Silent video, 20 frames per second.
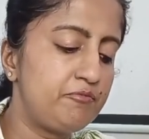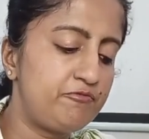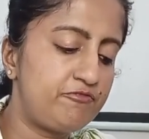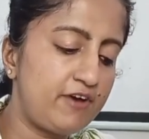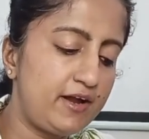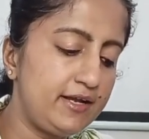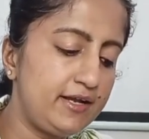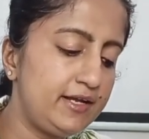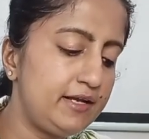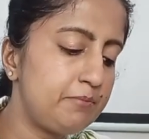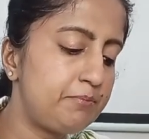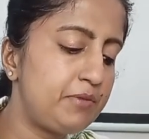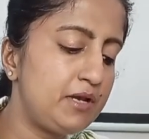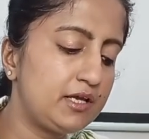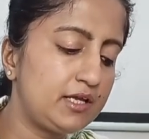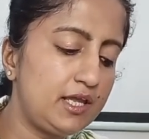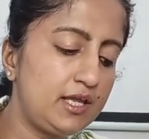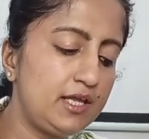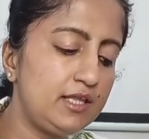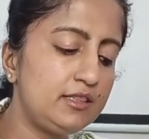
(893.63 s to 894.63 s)

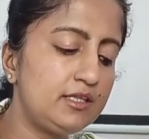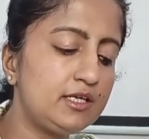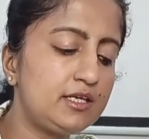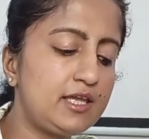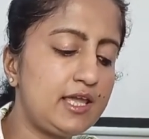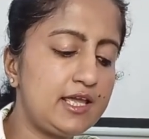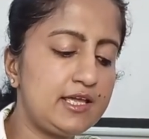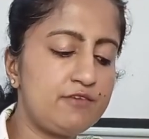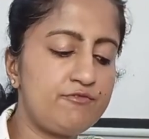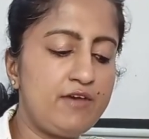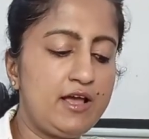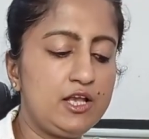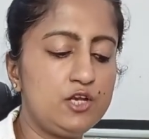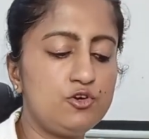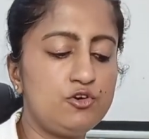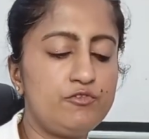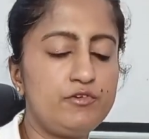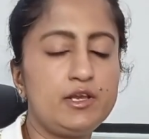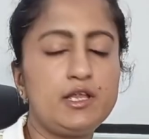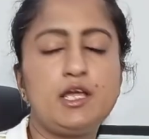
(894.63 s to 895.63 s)
Plugging in the k
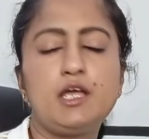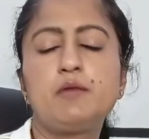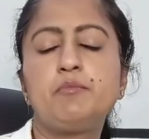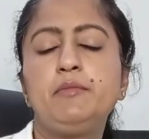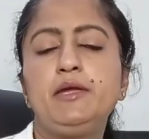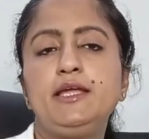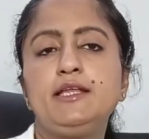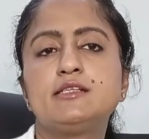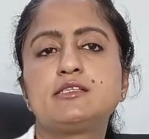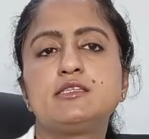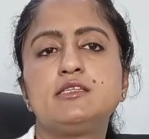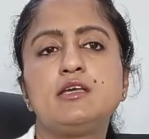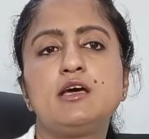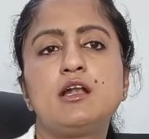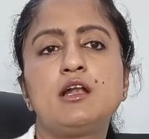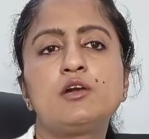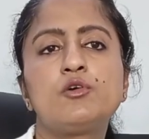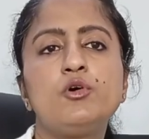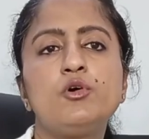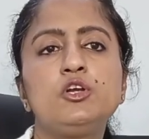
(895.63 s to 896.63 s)
value over here means
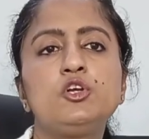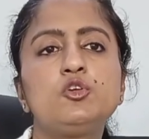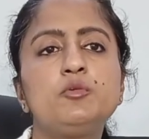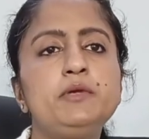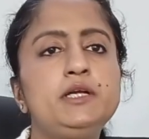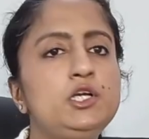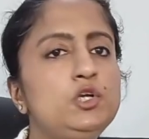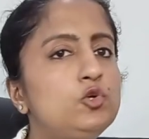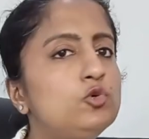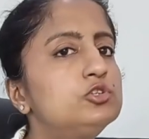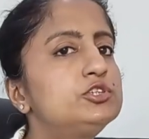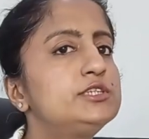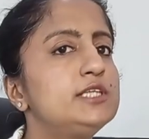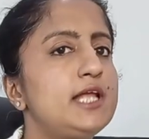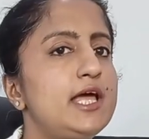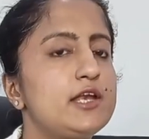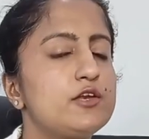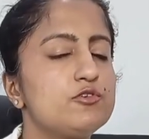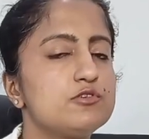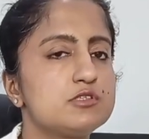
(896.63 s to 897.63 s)
there are going to be two
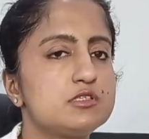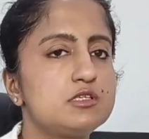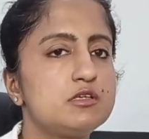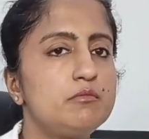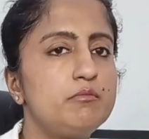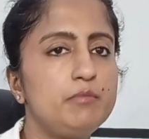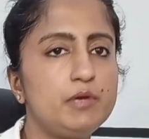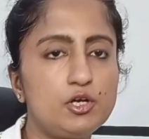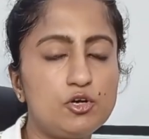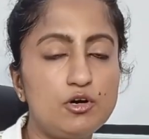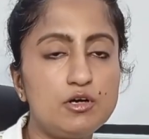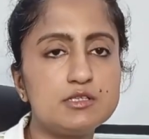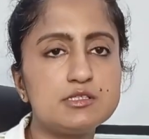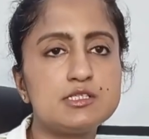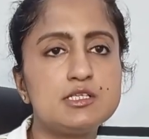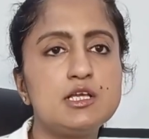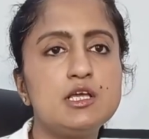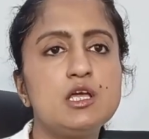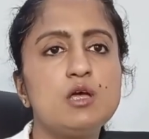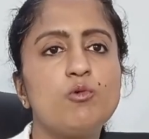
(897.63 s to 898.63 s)
scenarios
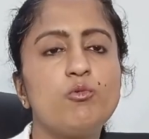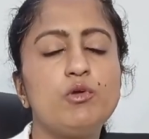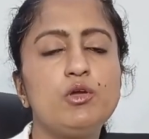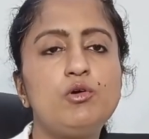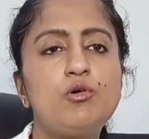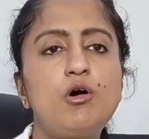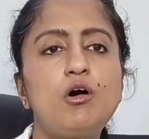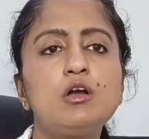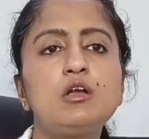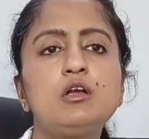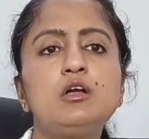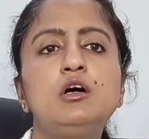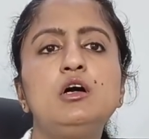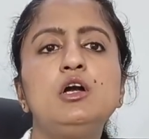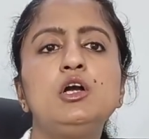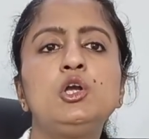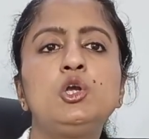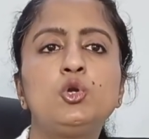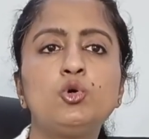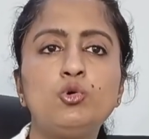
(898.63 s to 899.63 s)
because we got
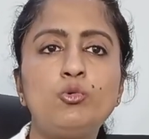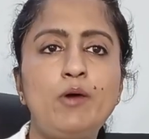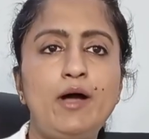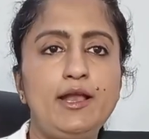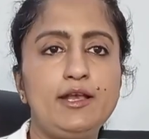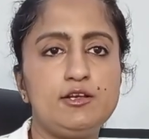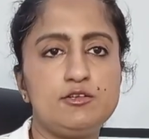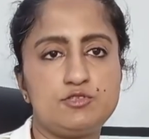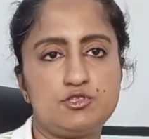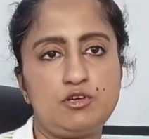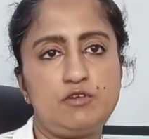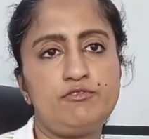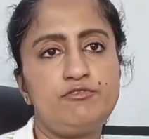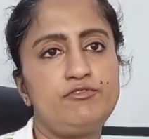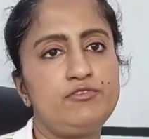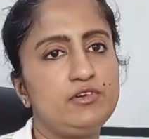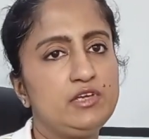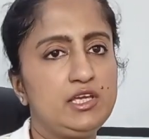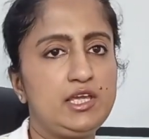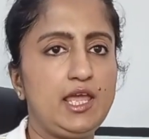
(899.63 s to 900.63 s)
two values of
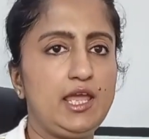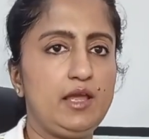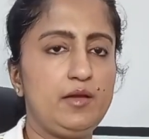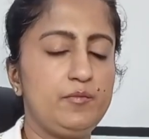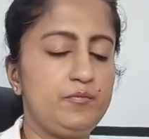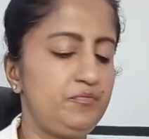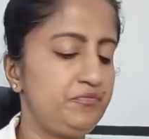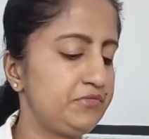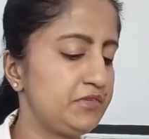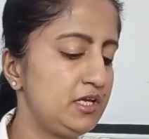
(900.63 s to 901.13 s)
k.